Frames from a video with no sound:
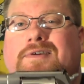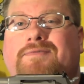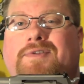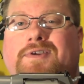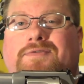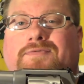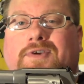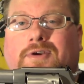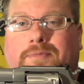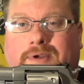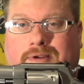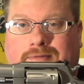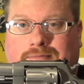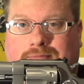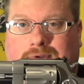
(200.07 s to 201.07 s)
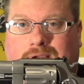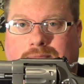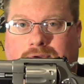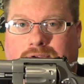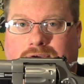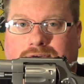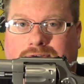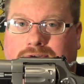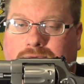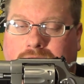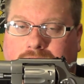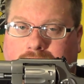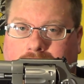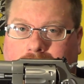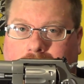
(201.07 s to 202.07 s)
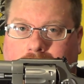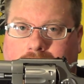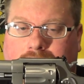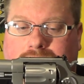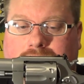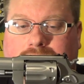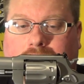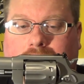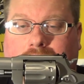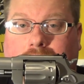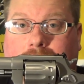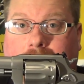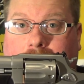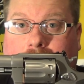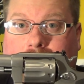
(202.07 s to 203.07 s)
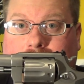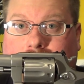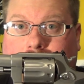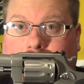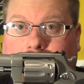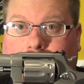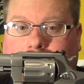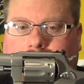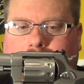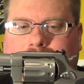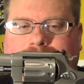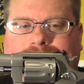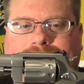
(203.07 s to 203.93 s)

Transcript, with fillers: of this filming, I've been using 22 long because that's all I can get my hands on right now.